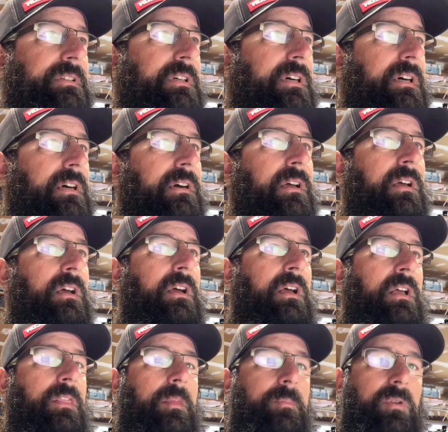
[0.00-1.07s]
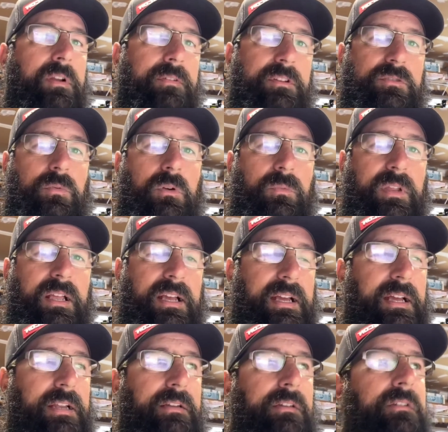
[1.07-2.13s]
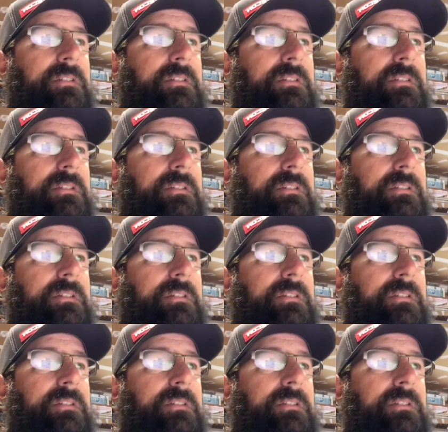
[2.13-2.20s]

Uh, the previous one we had